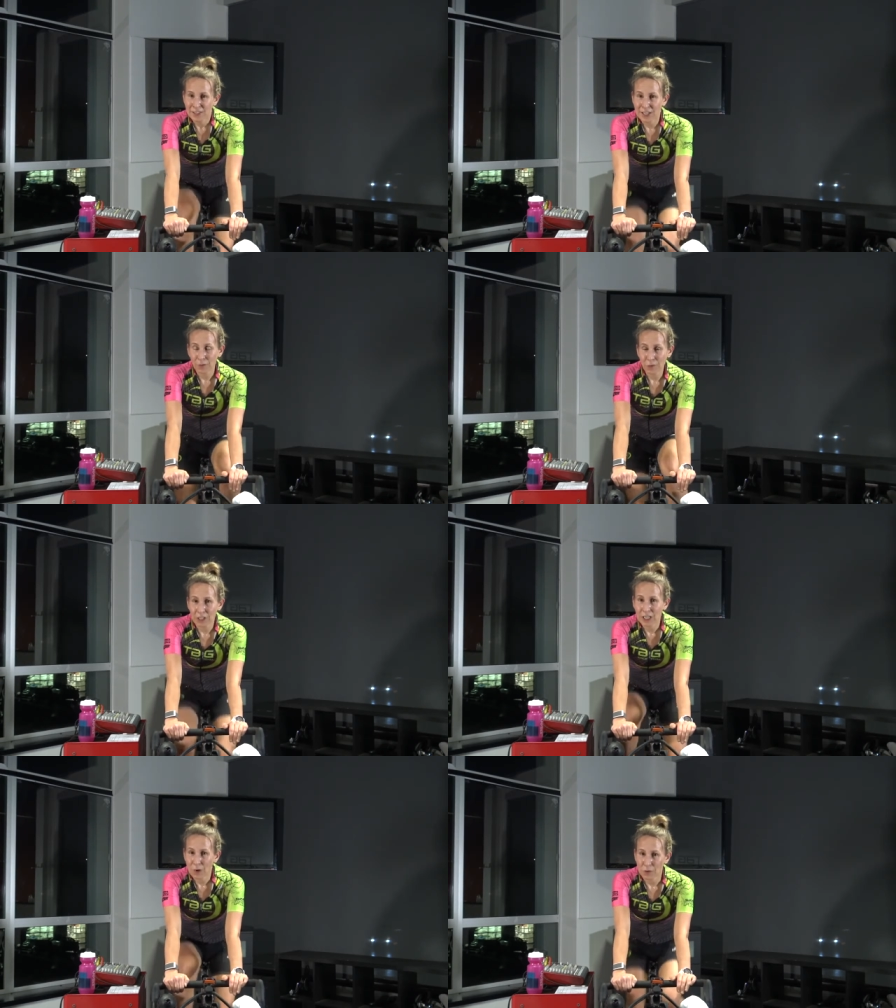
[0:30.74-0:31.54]

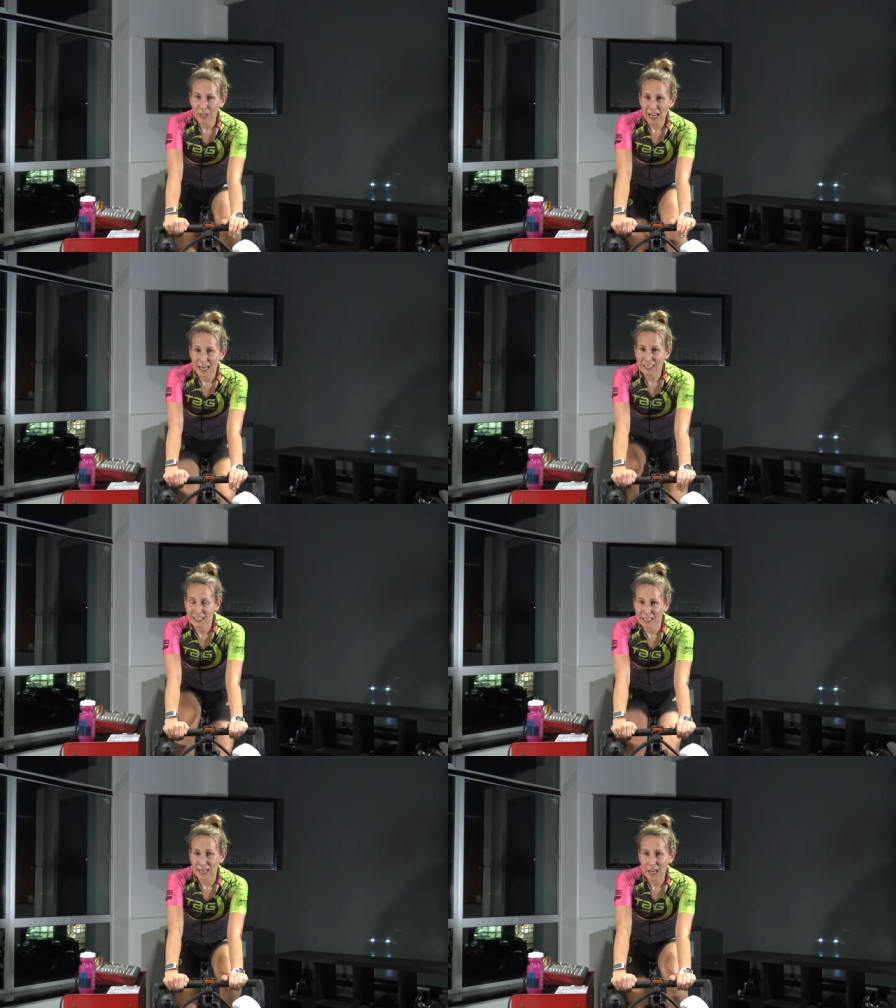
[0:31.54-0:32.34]
definitely over
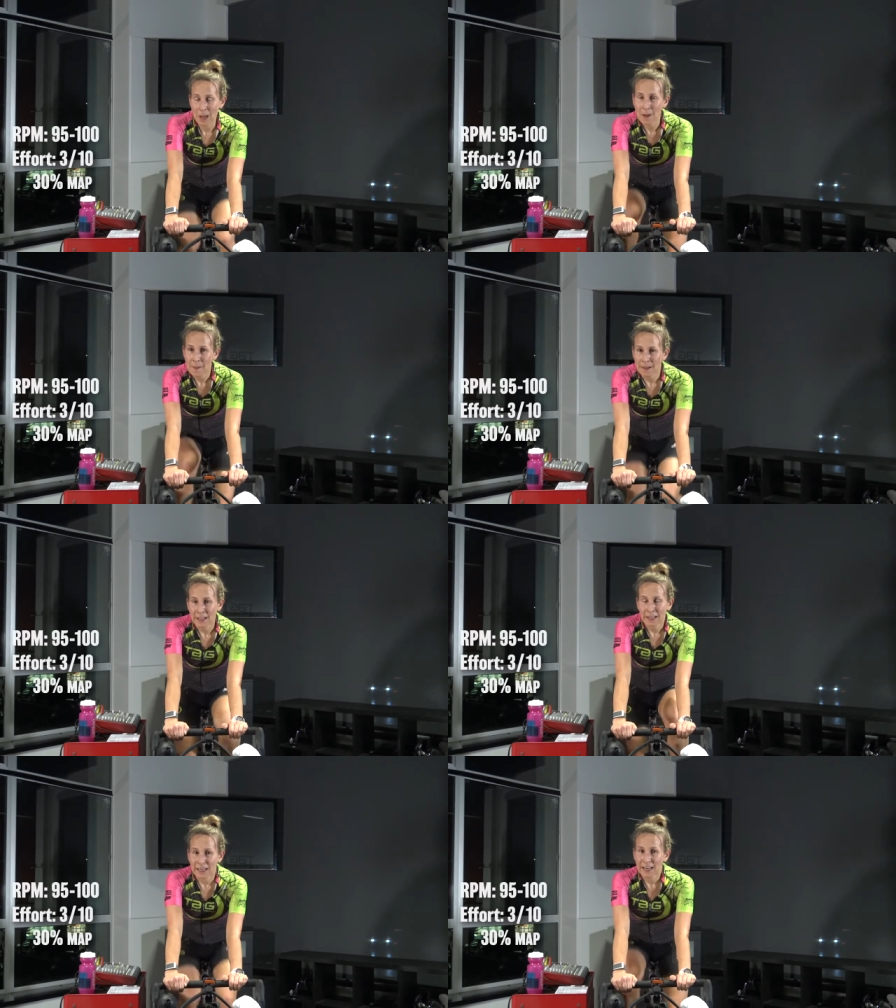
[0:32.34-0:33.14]
90,
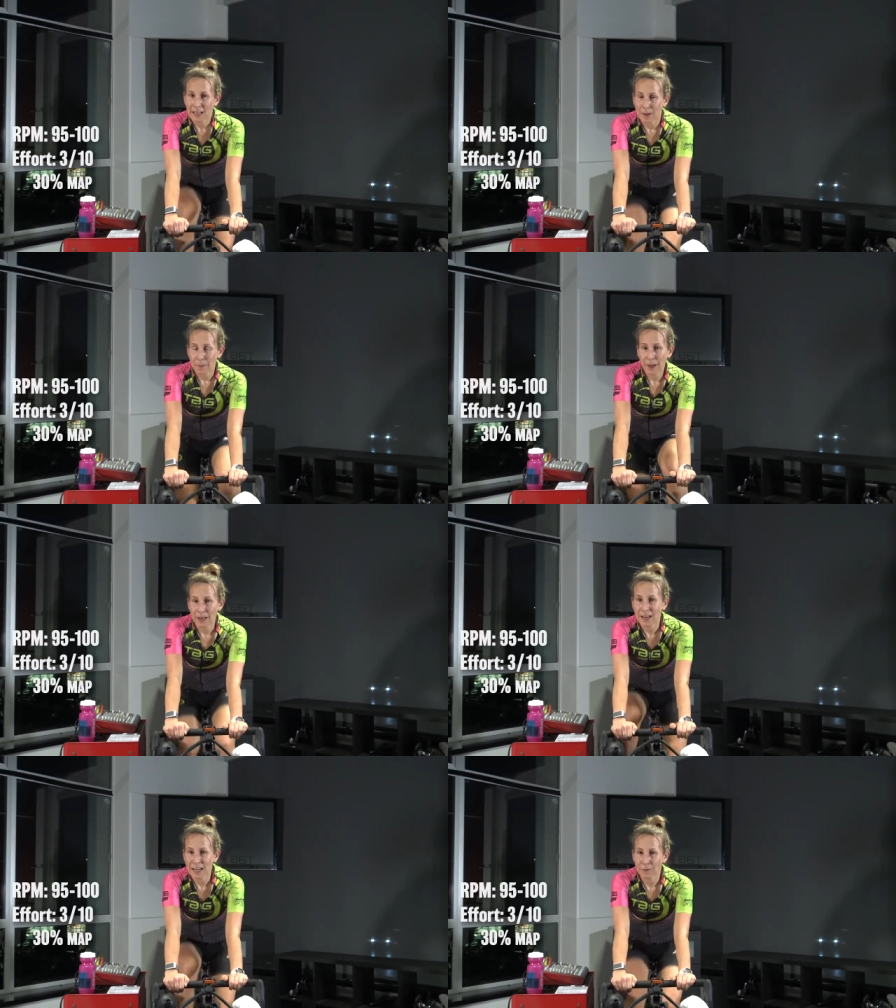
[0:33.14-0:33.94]
getting up
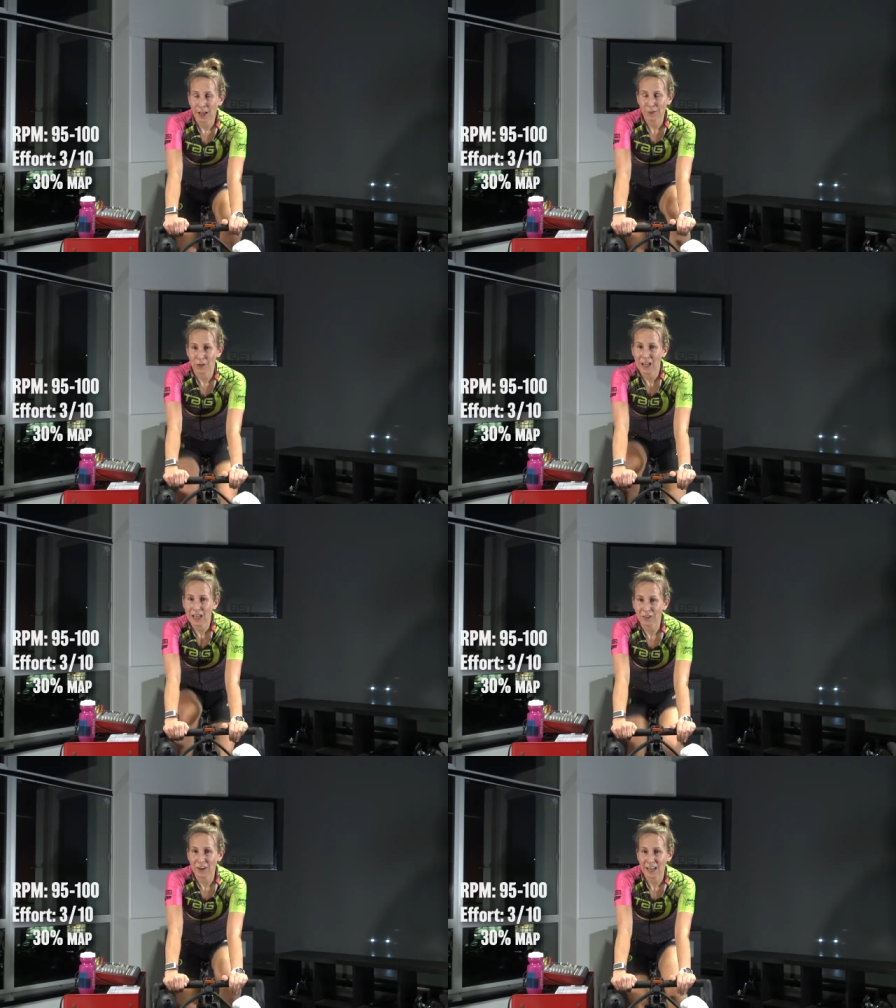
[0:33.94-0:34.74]
95 to
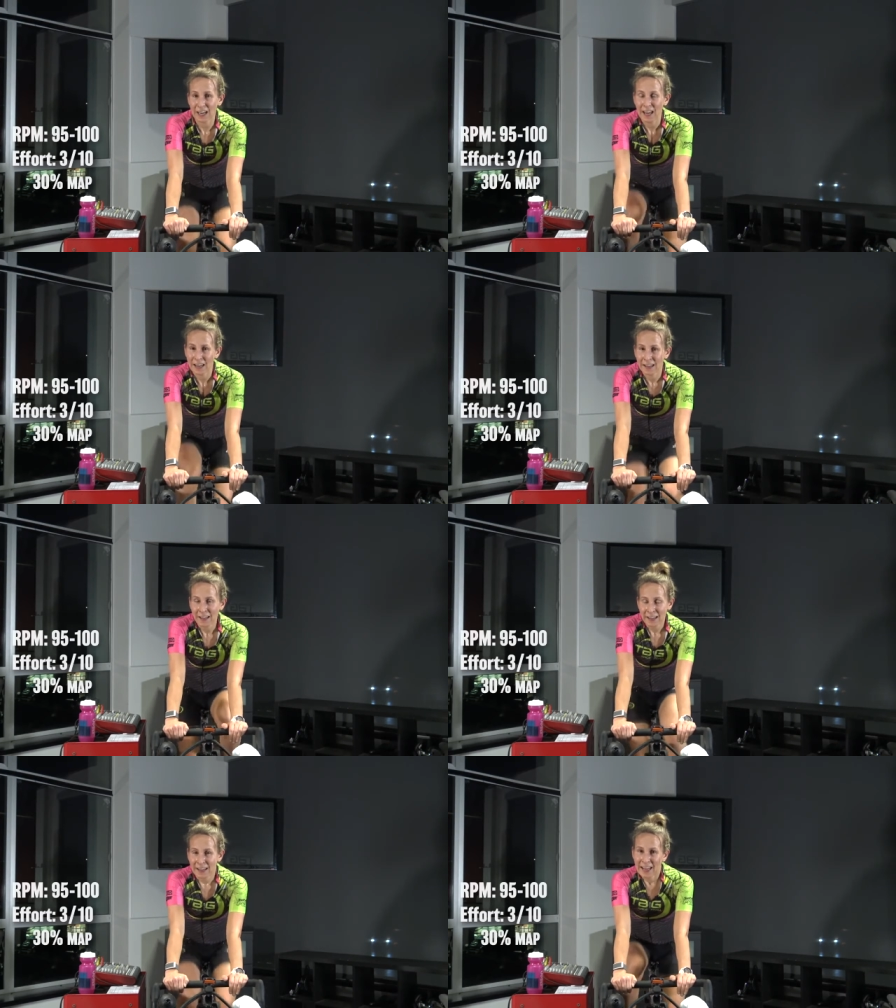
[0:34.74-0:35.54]
100,
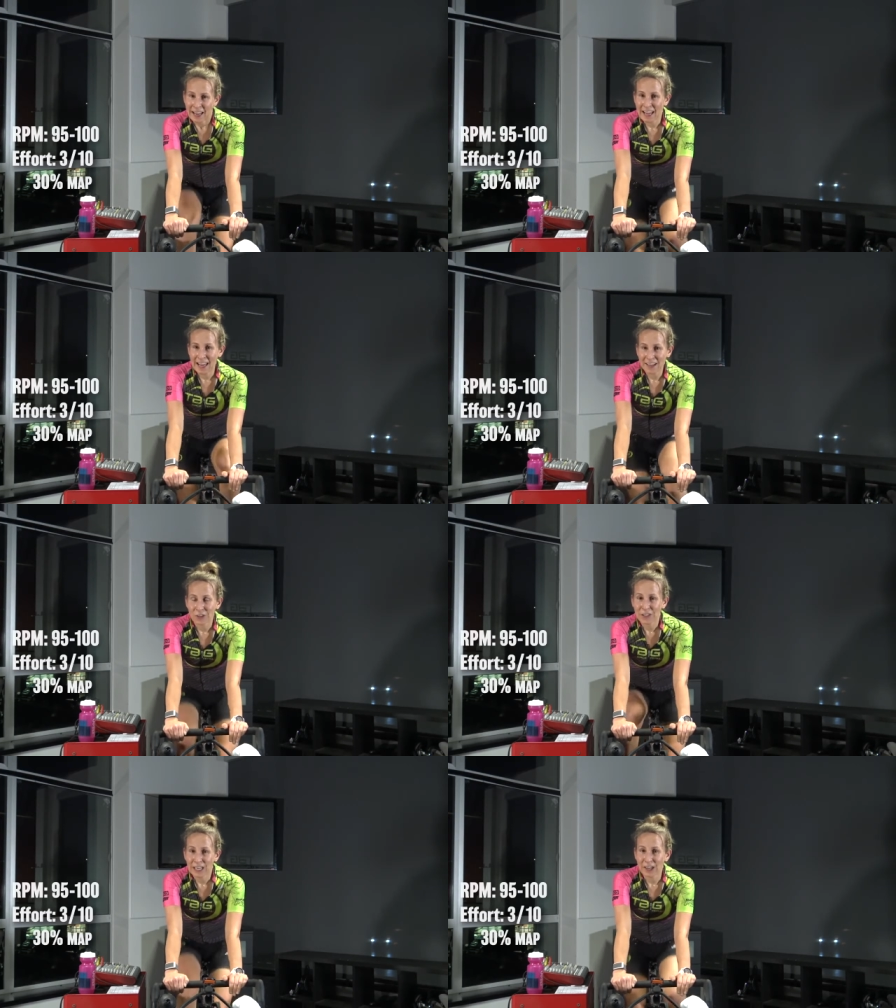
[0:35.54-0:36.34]
and
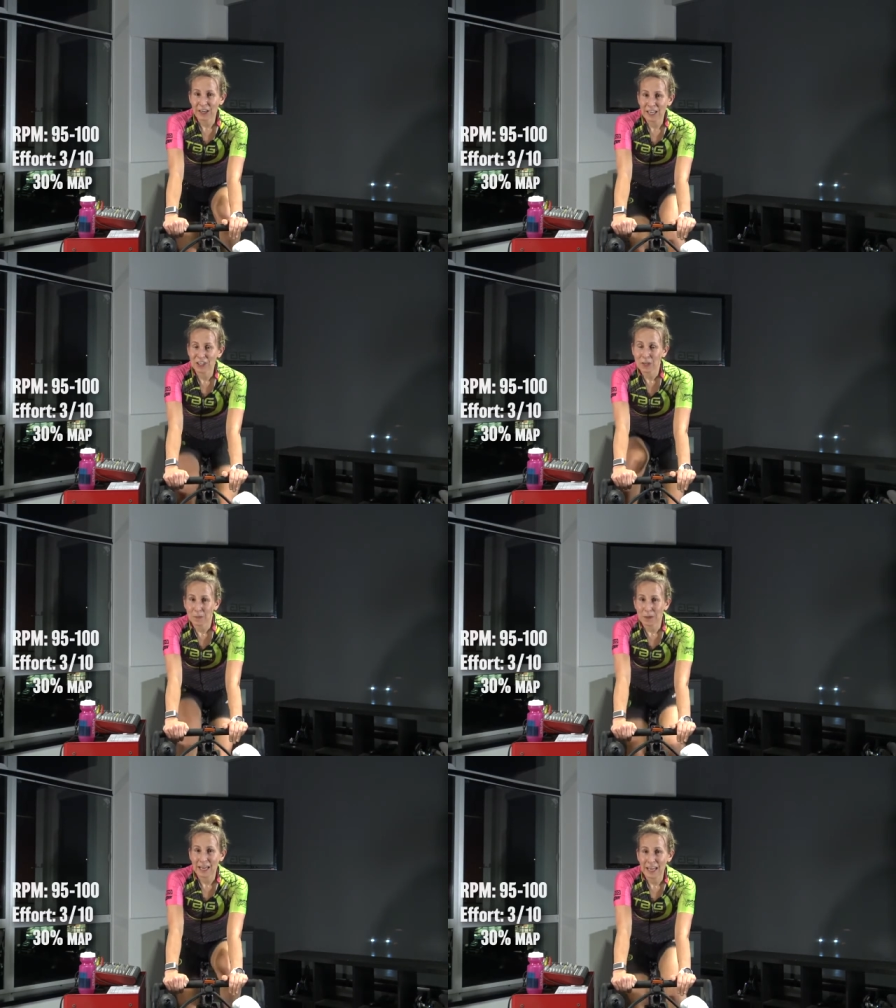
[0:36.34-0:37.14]
your gearing
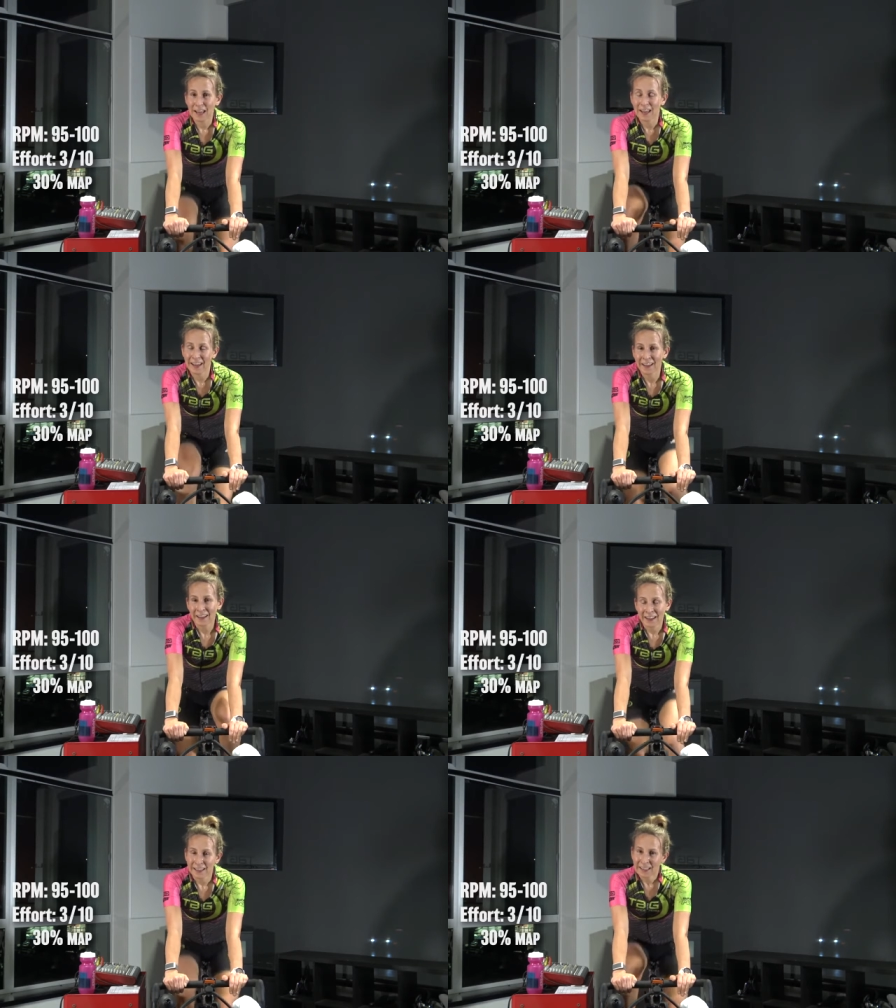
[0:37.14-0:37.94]
should be
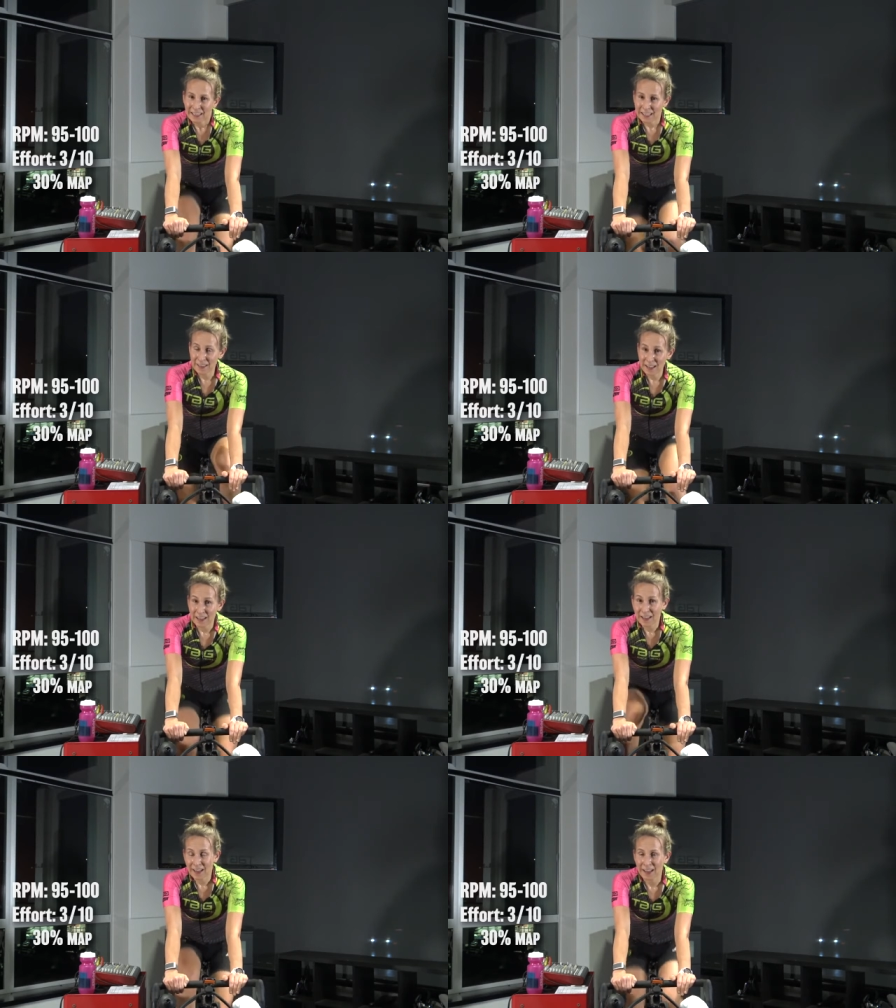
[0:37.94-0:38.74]
in
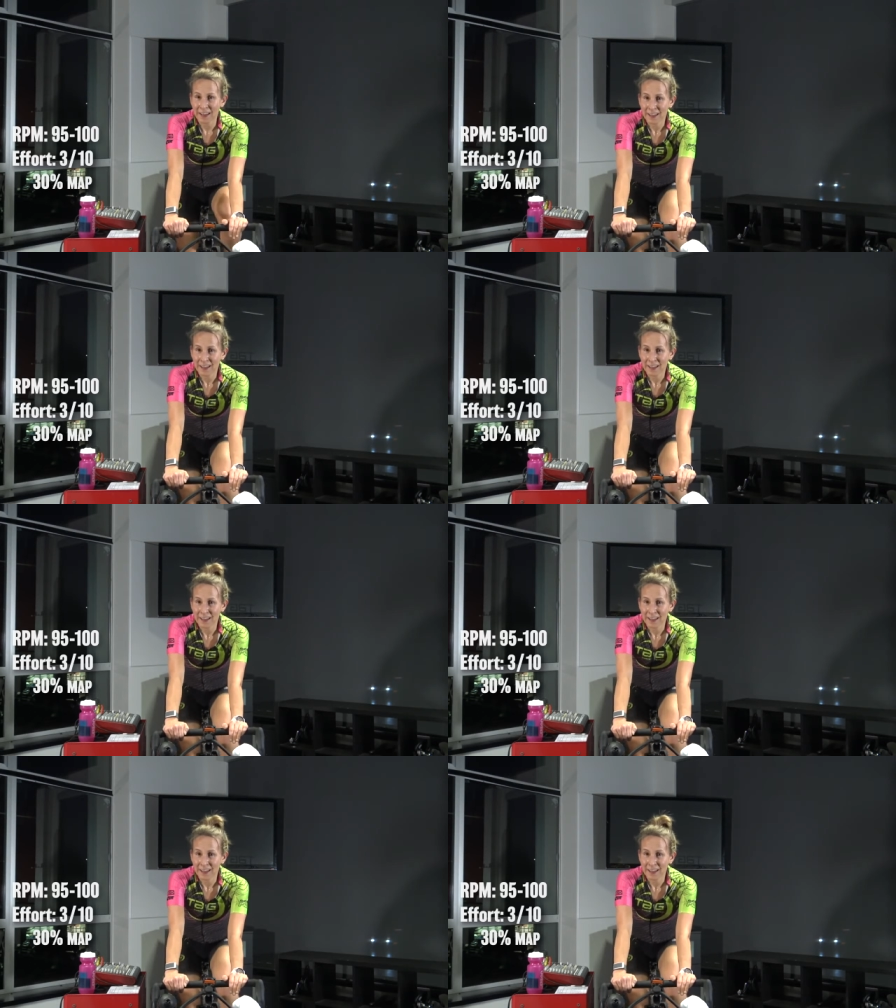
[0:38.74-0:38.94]
the,